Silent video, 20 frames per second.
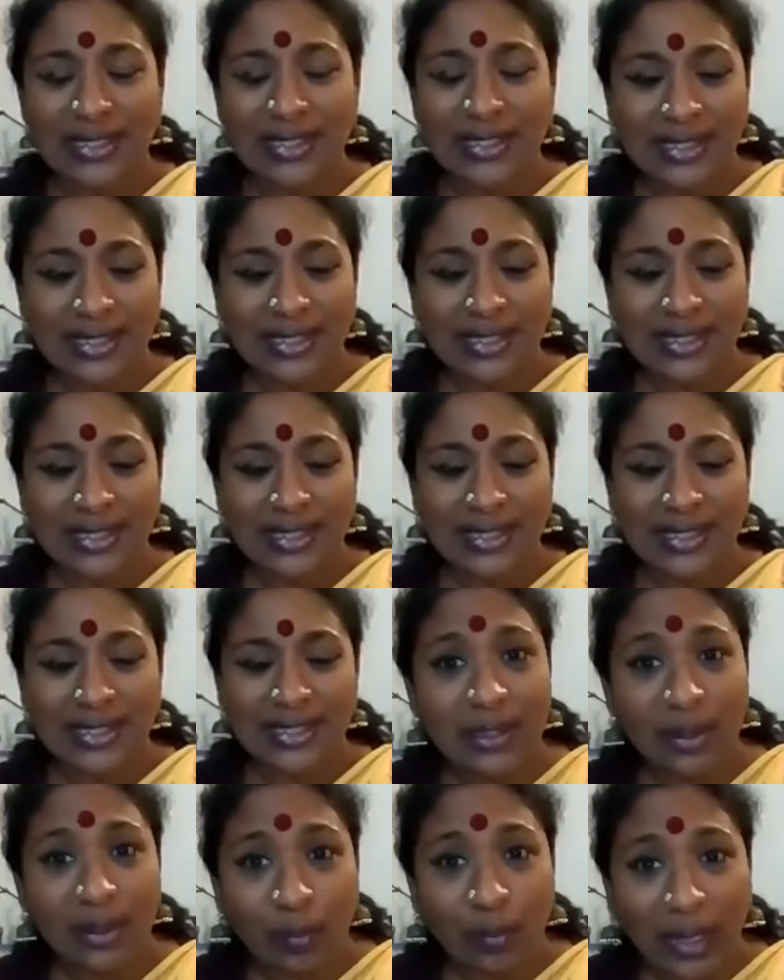that say, this
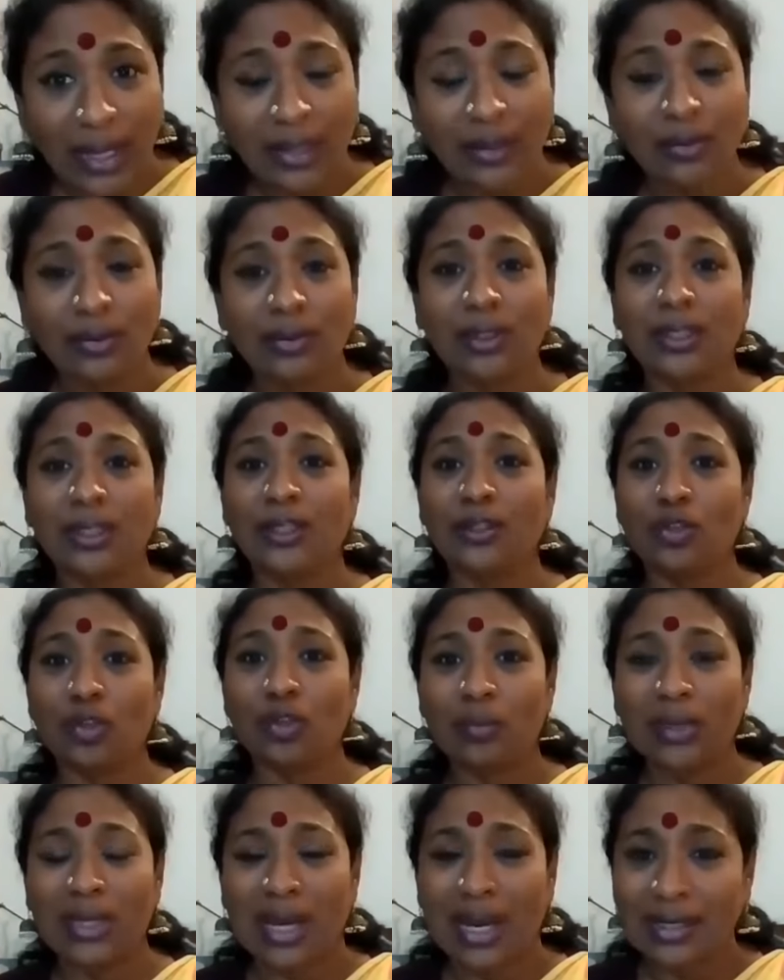is the way you need
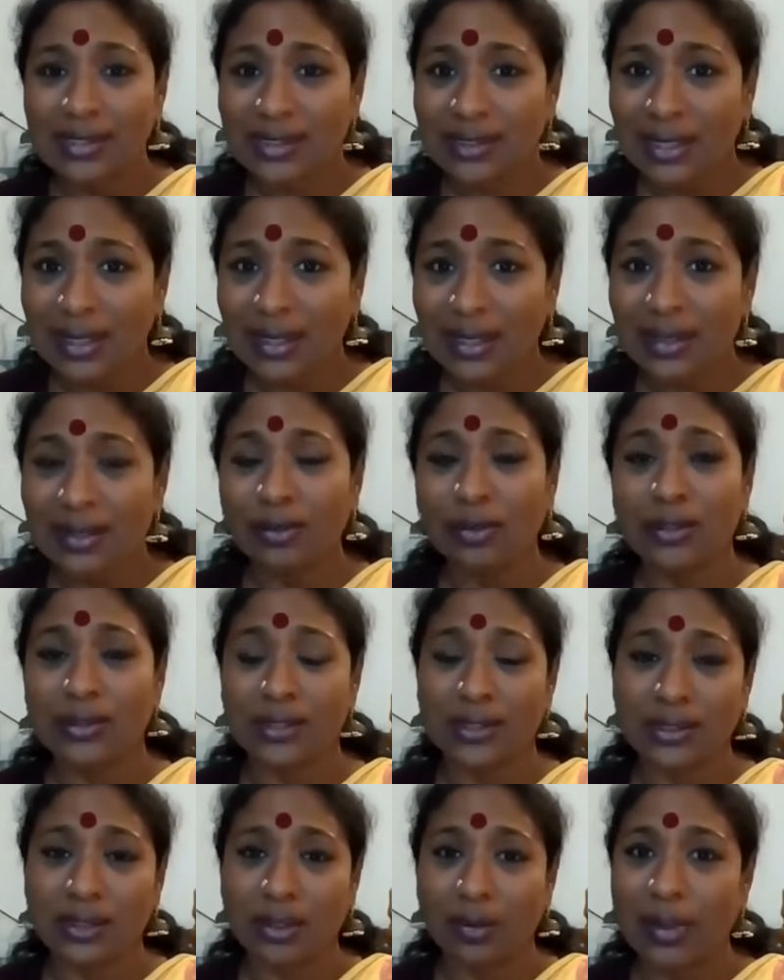to be asking,
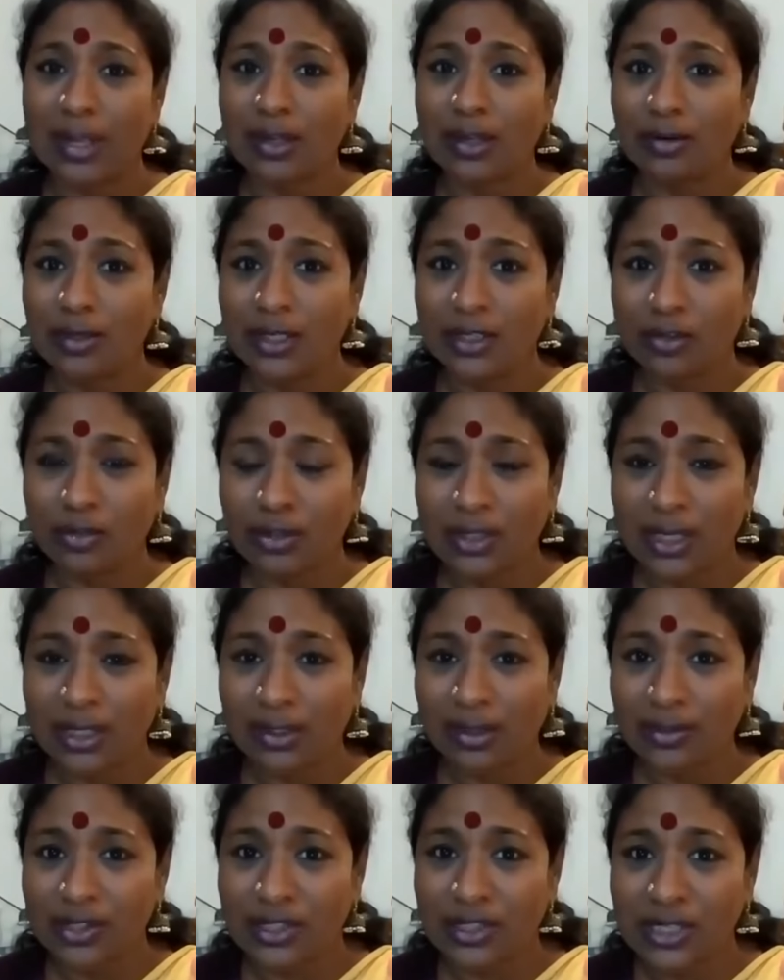this is the way you need to
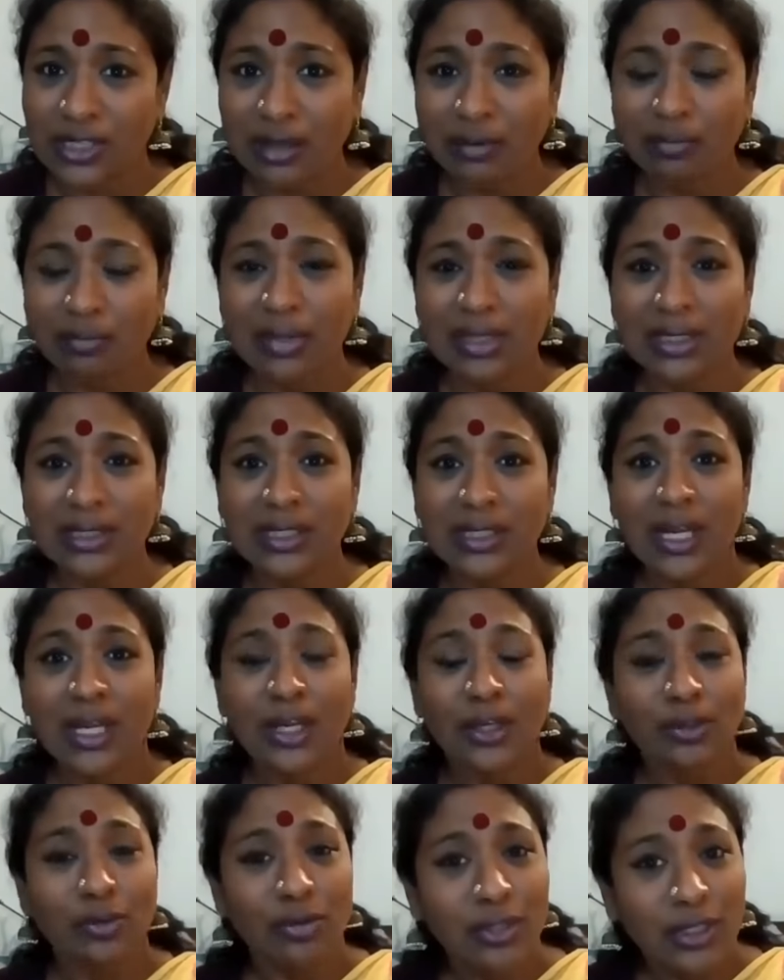take your statements,
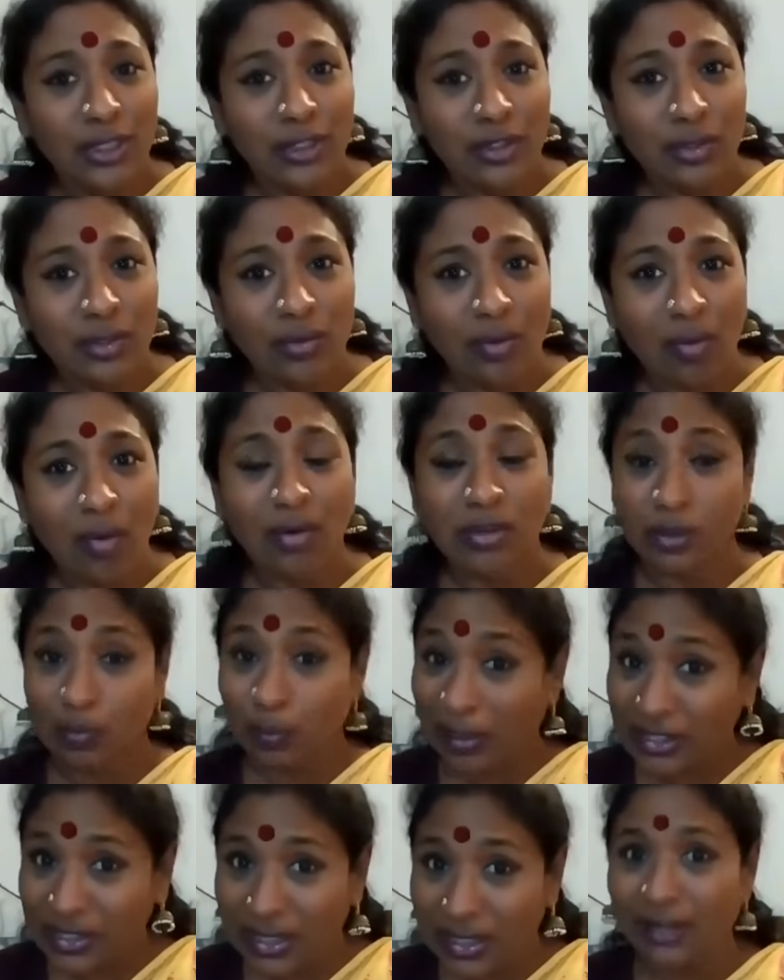you need to go,
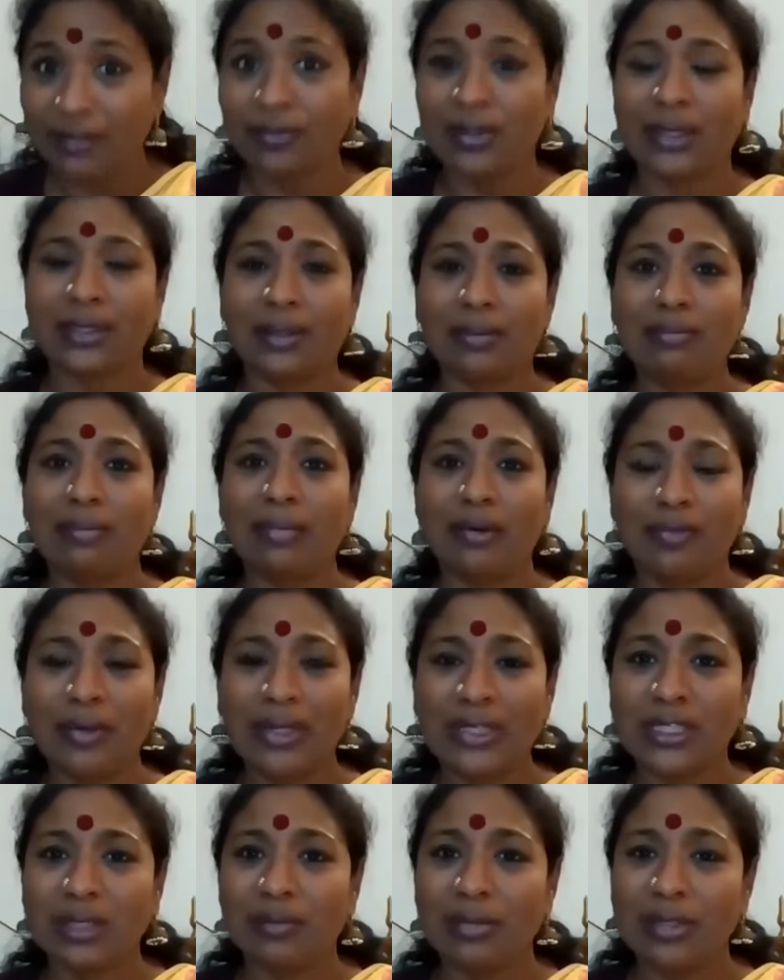especially if that
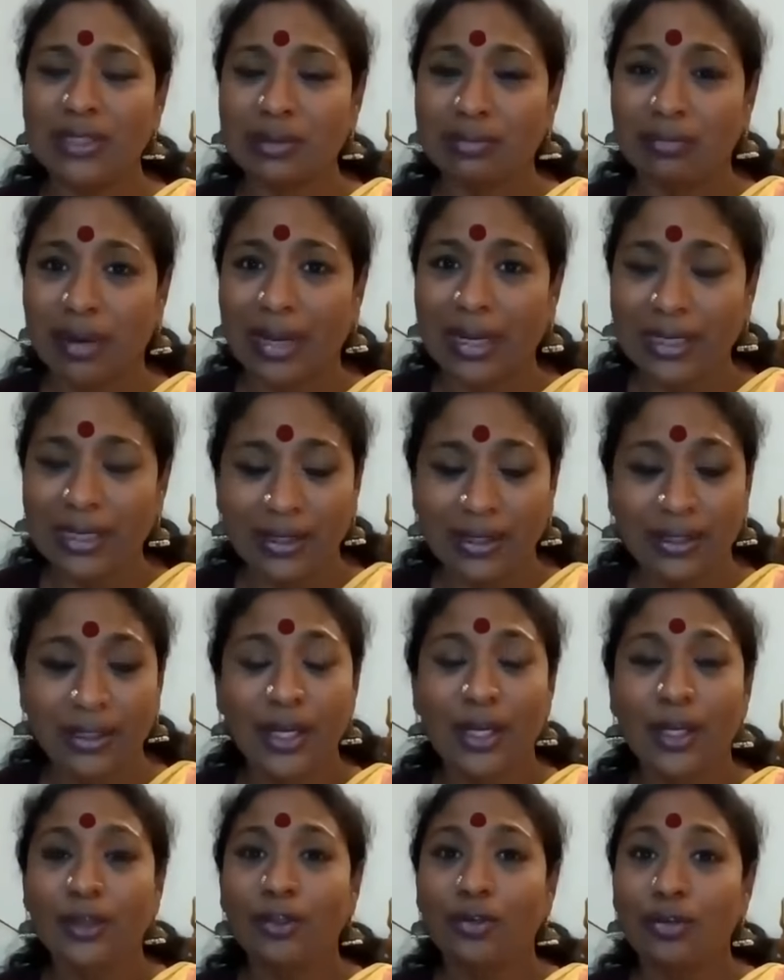victim is minor,
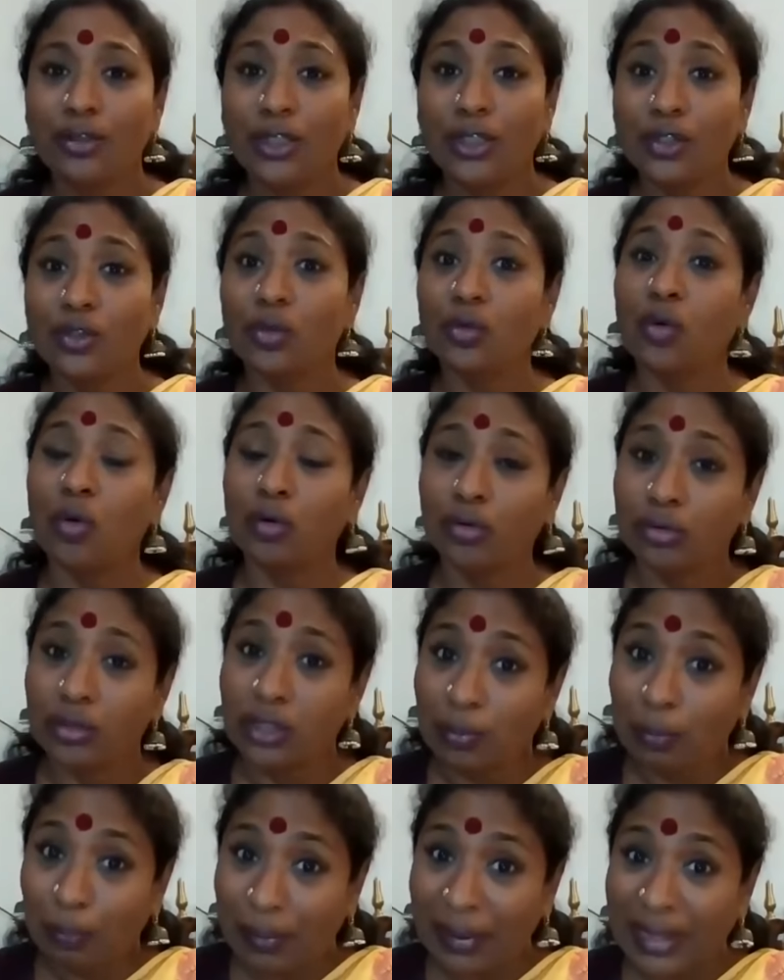you need to go to
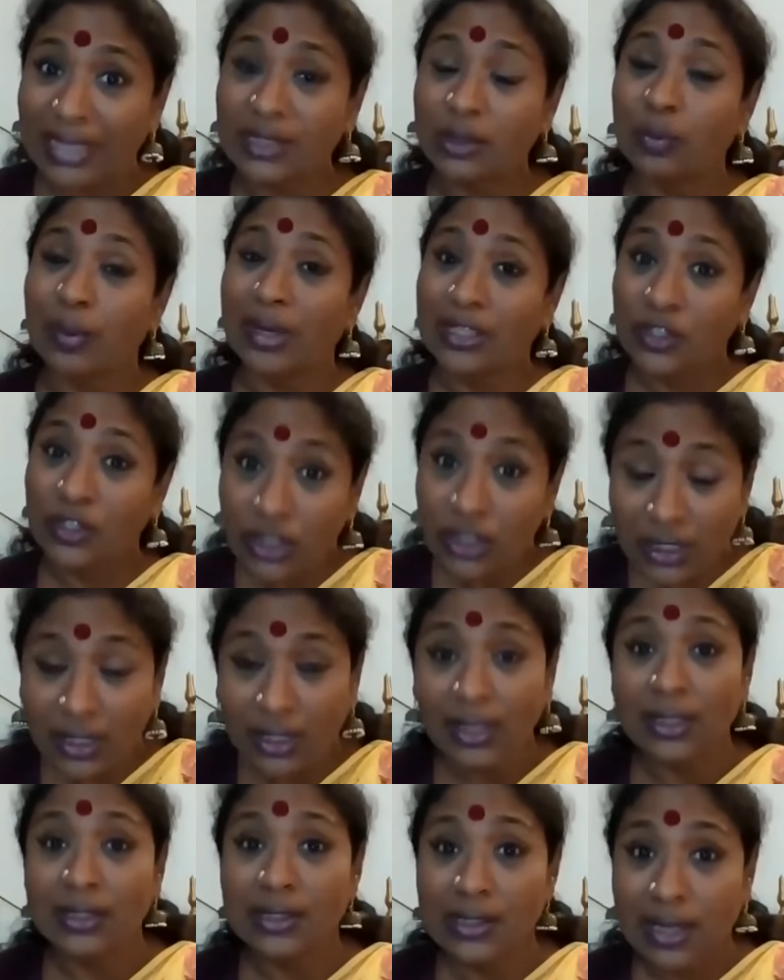the place where
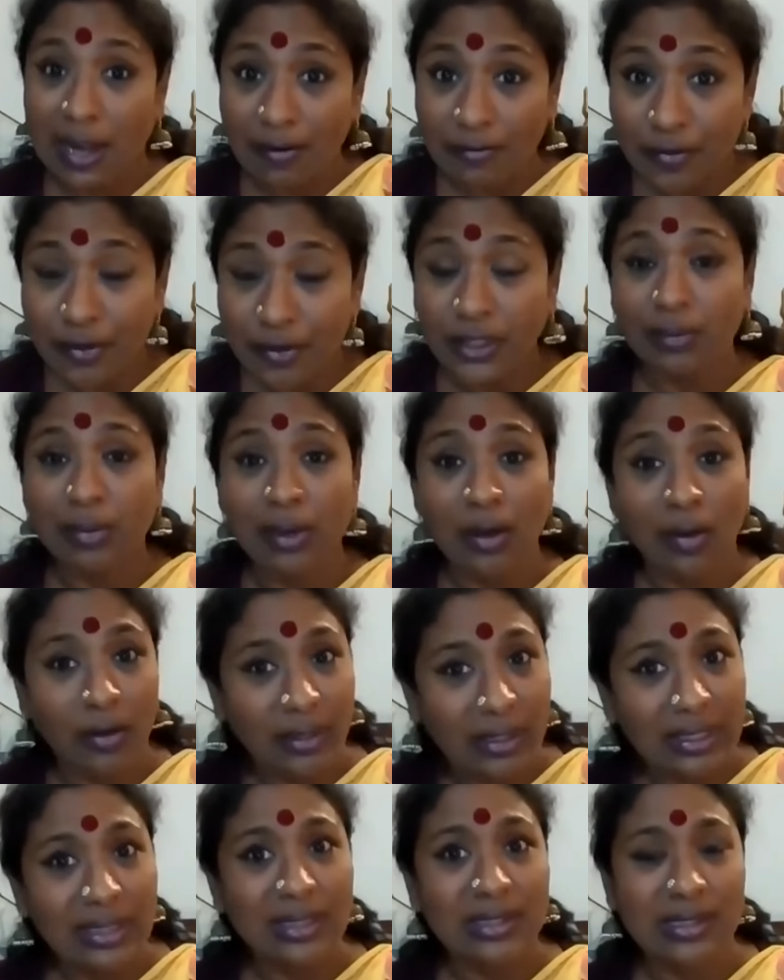she is comfortable or
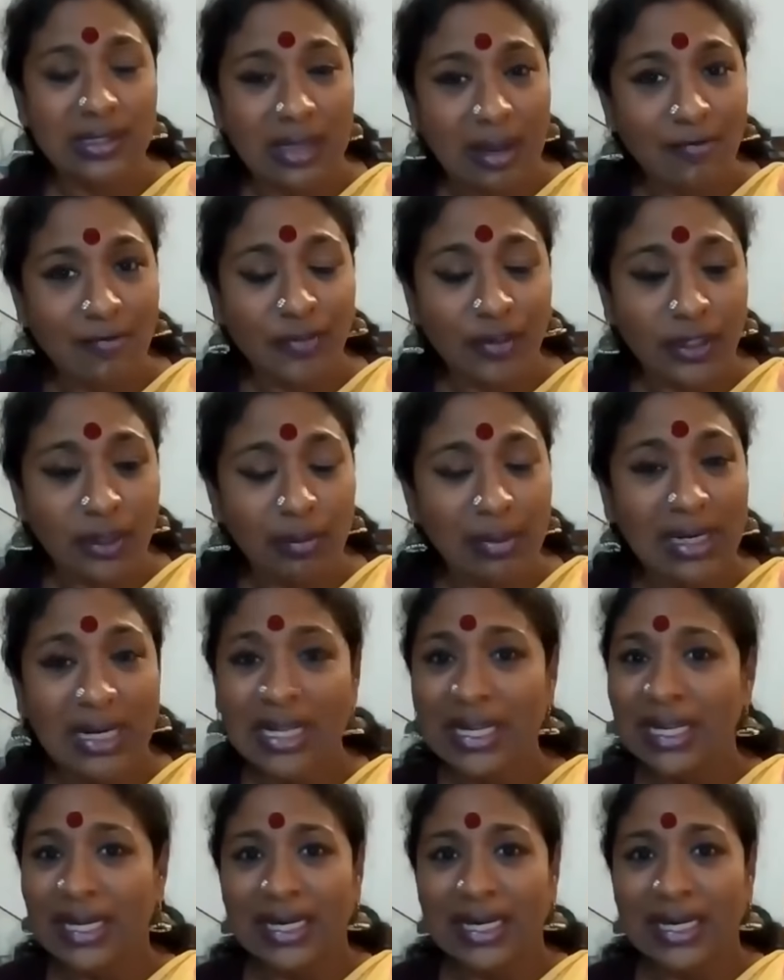he is comfortable.